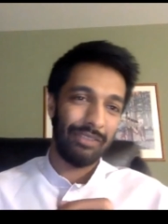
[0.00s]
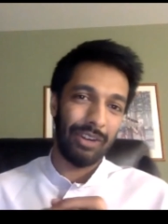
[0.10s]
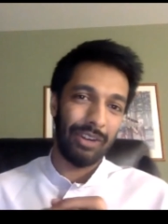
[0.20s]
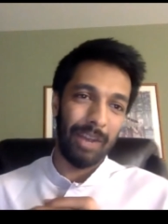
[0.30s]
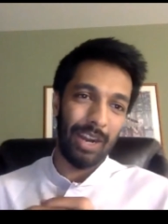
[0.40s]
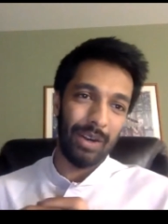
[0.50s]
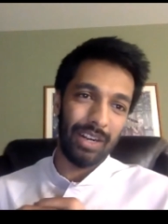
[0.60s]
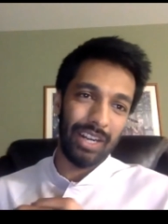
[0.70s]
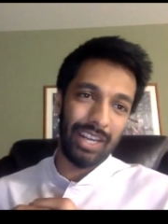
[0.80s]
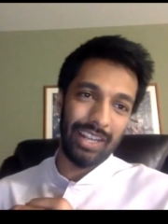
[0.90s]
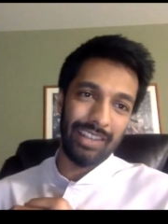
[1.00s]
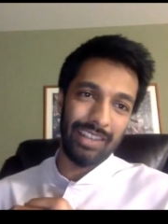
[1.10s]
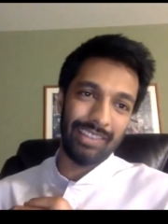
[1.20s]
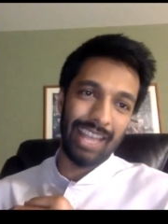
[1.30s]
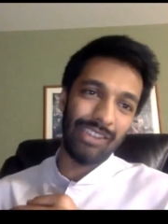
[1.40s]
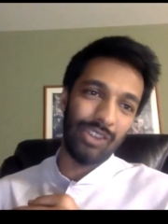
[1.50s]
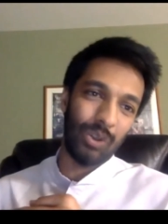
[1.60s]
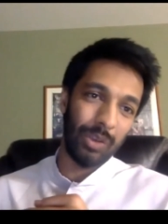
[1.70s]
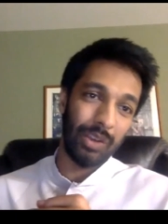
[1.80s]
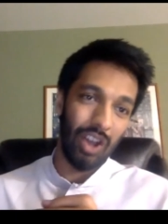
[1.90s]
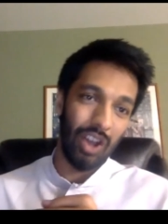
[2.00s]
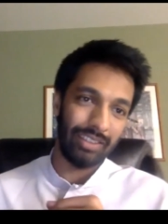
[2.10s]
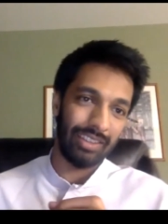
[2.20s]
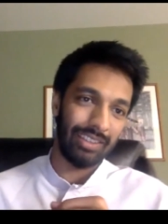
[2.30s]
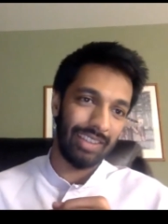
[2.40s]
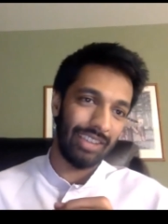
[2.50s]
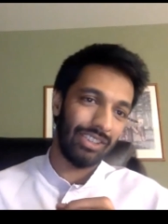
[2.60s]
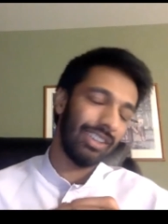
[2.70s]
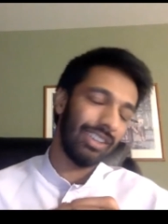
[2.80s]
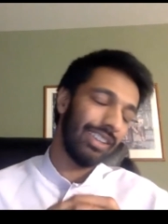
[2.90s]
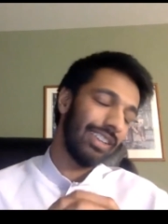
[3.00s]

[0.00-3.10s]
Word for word: from our uh, San Antonio and Austin Center.